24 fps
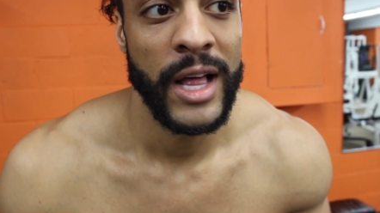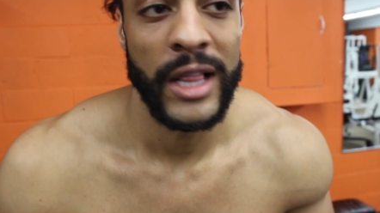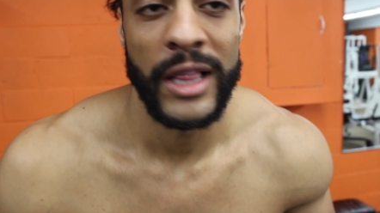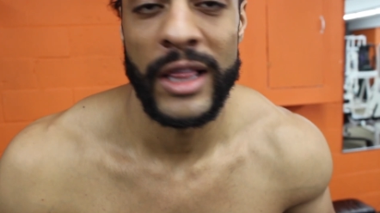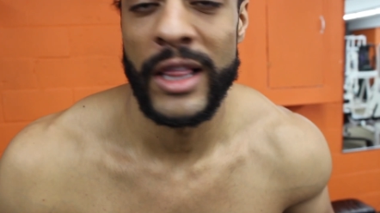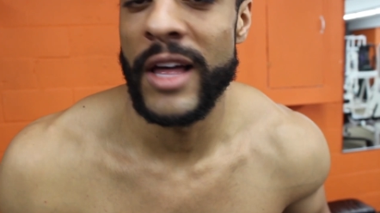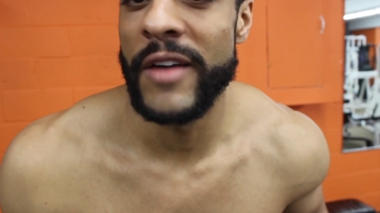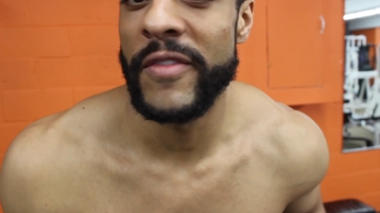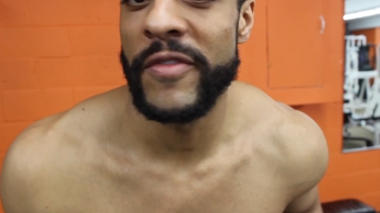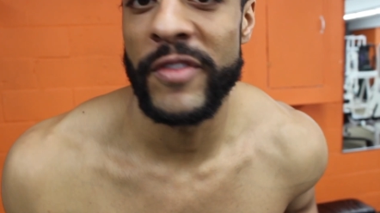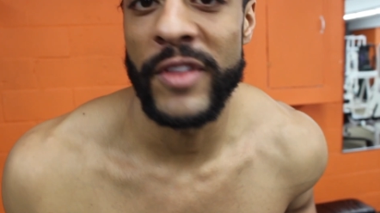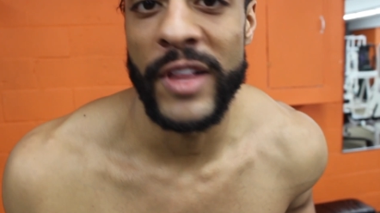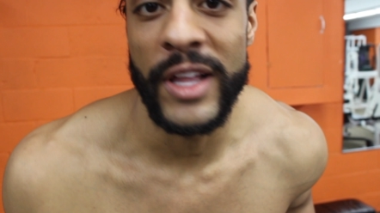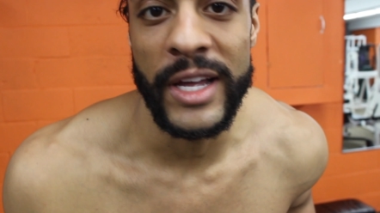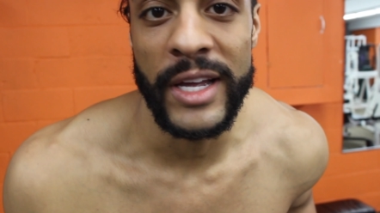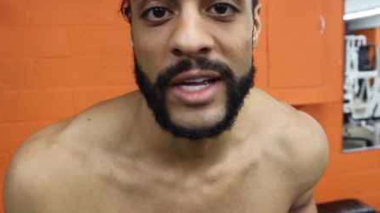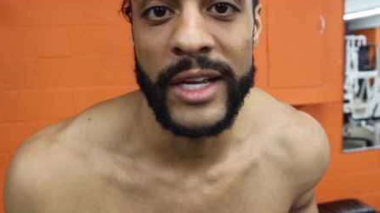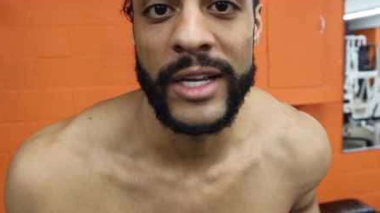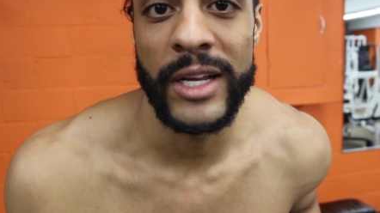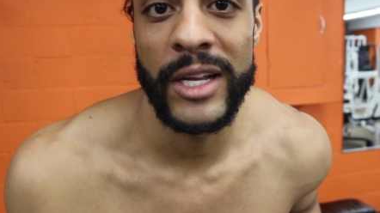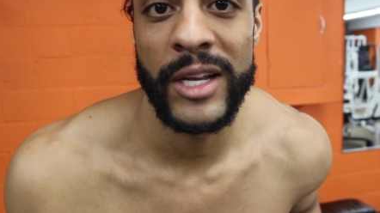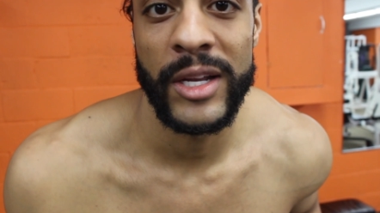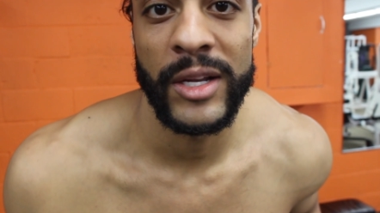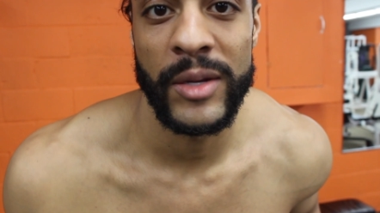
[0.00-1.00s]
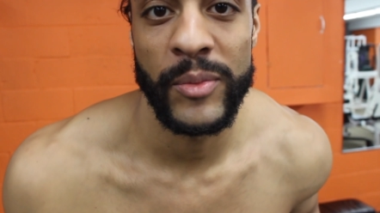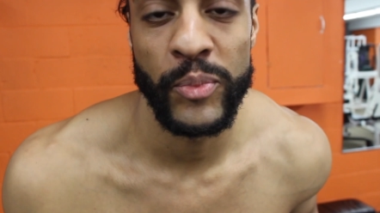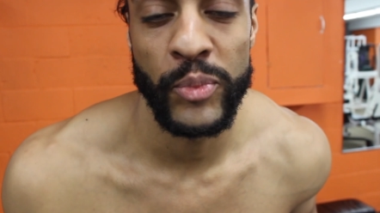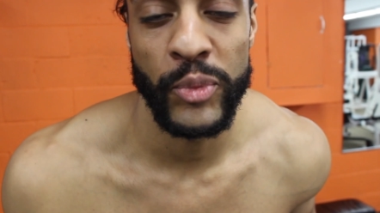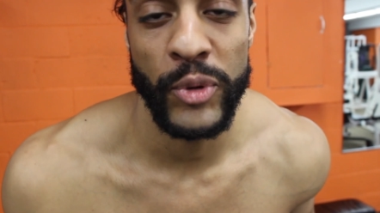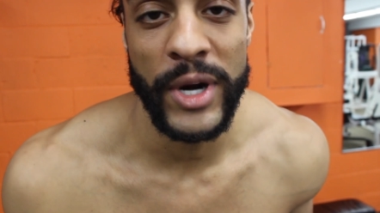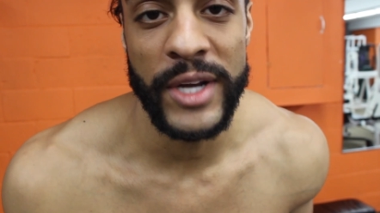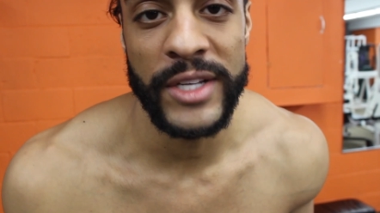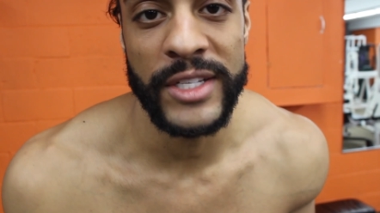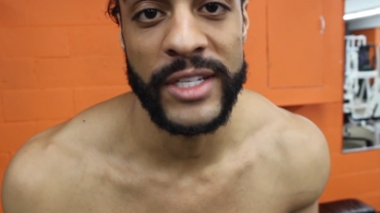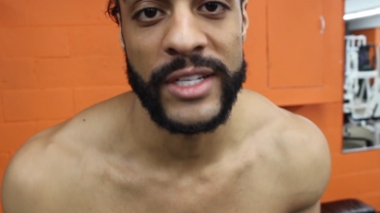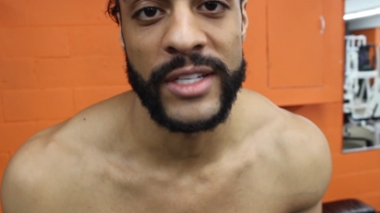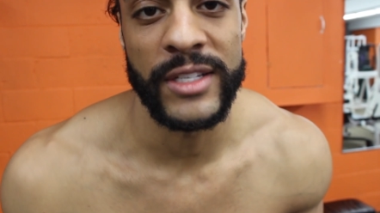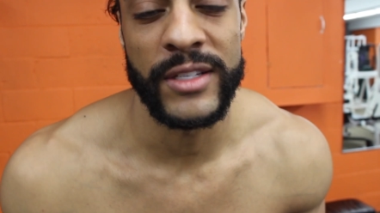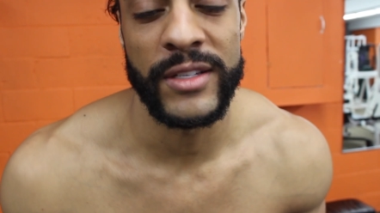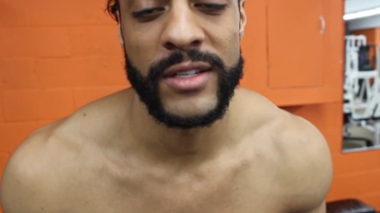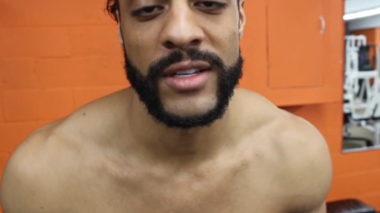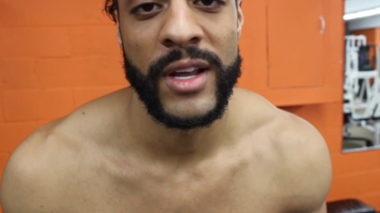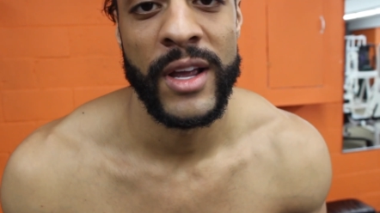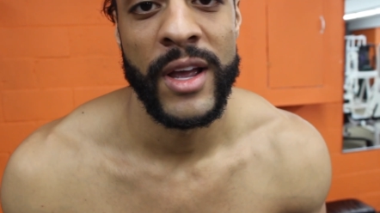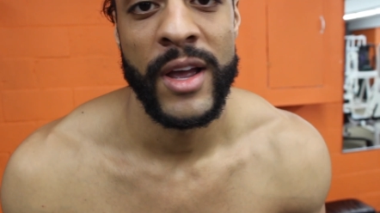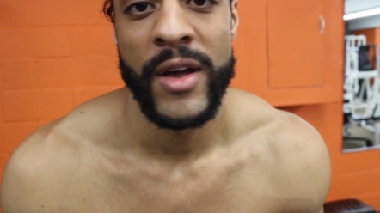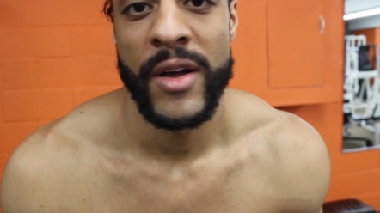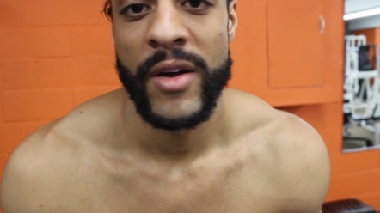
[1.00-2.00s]
left leg presses
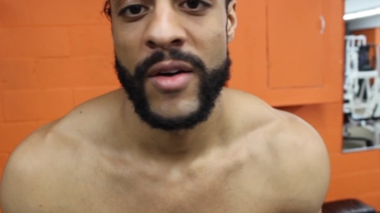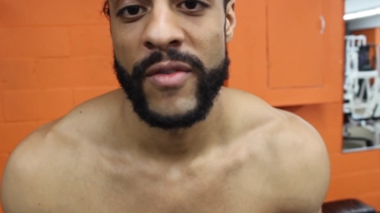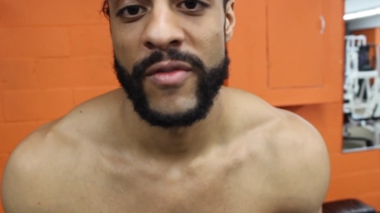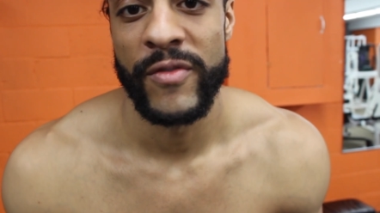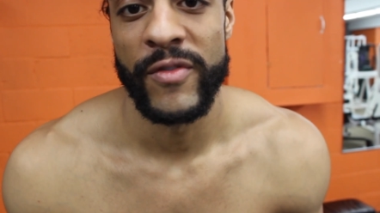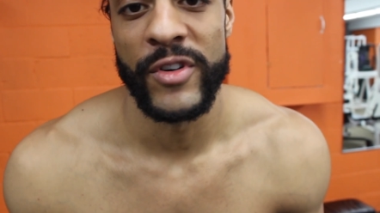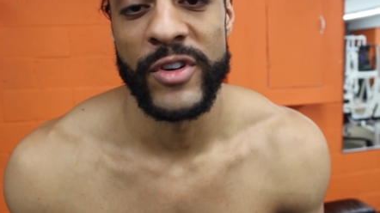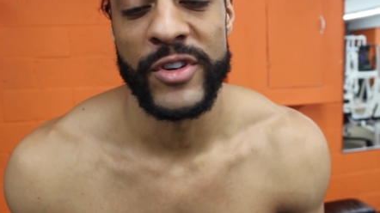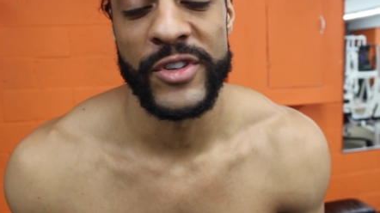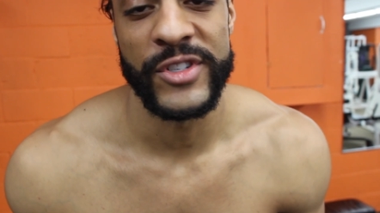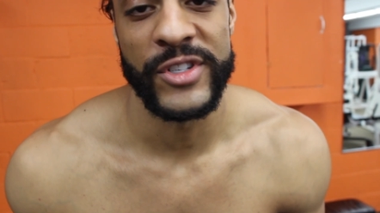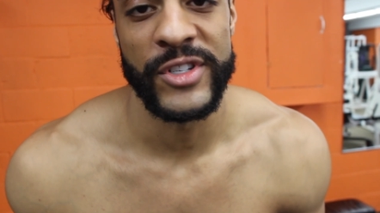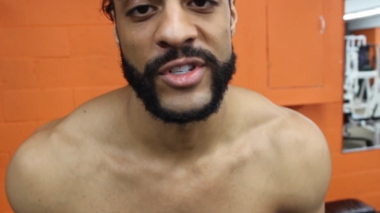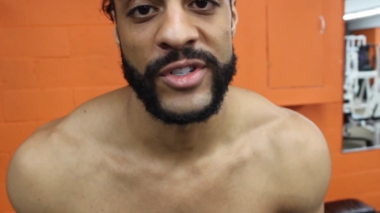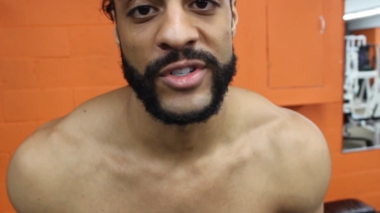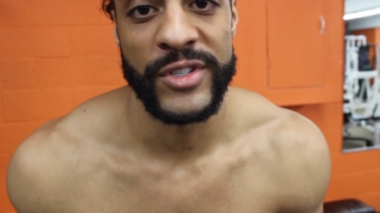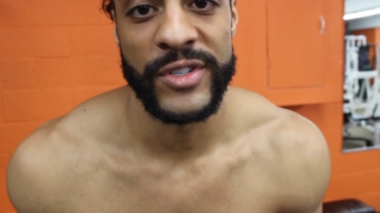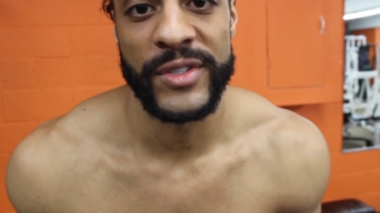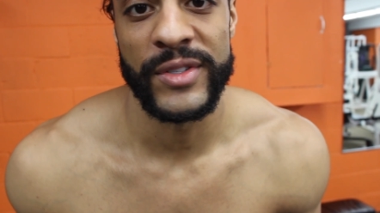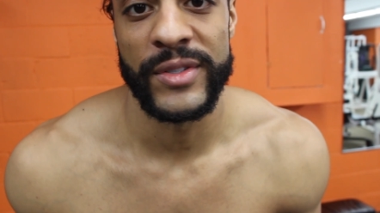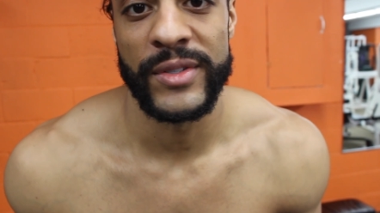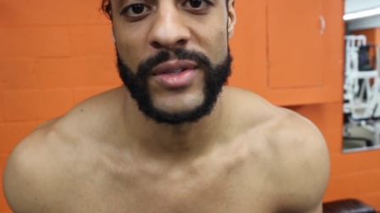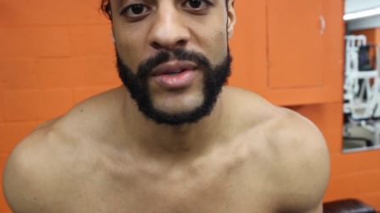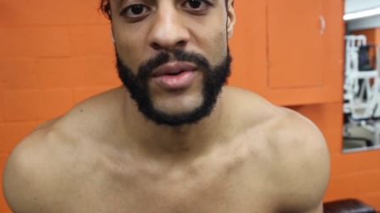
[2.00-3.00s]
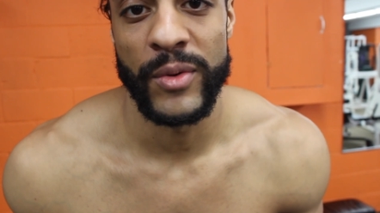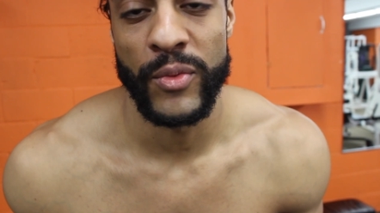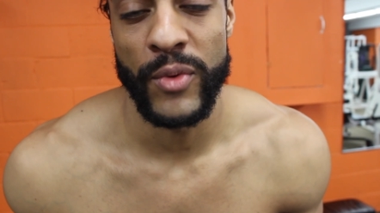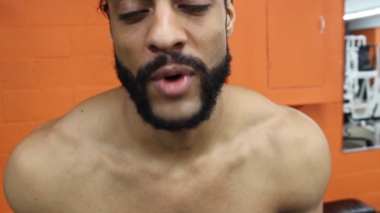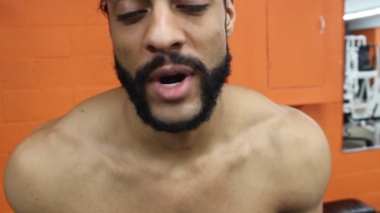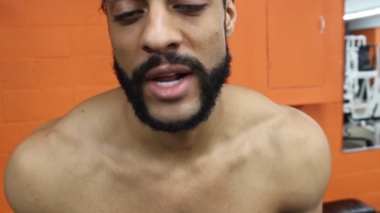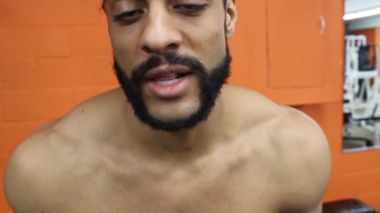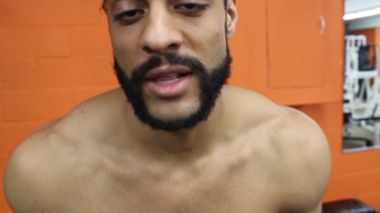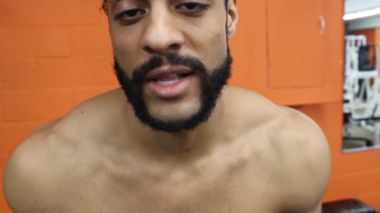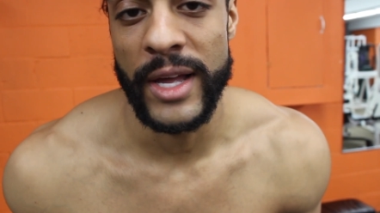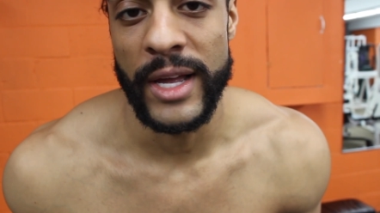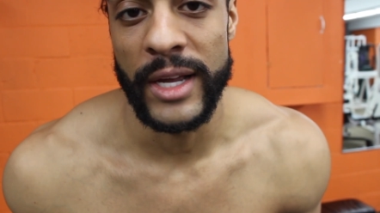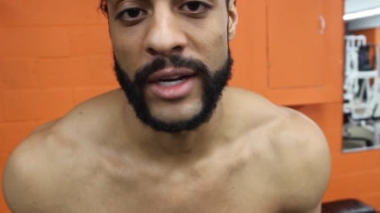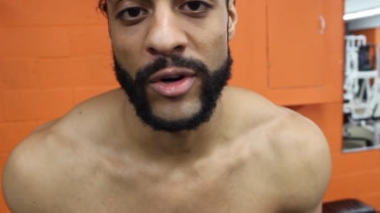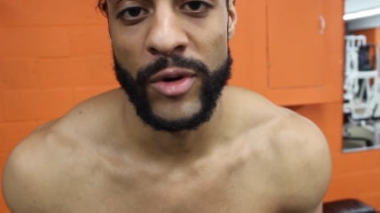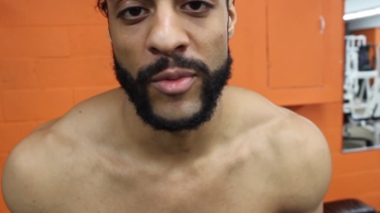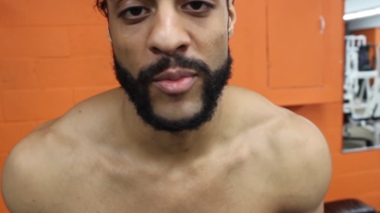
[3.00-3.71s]
versus right leg,